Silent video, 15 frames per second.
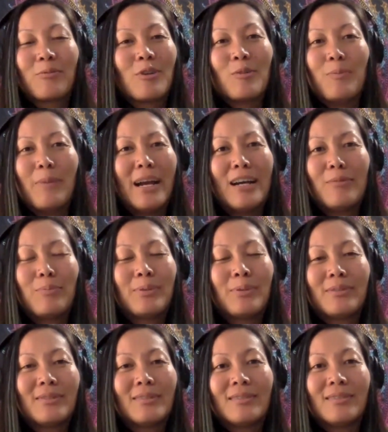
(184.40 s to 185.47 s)
the roadmap.
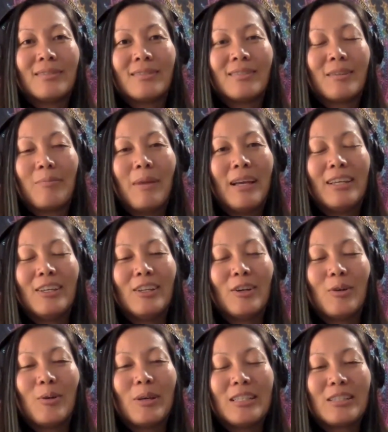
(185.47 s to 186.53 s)

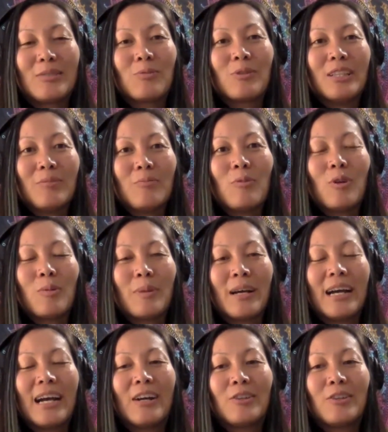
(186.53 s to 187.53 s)
It's really more about,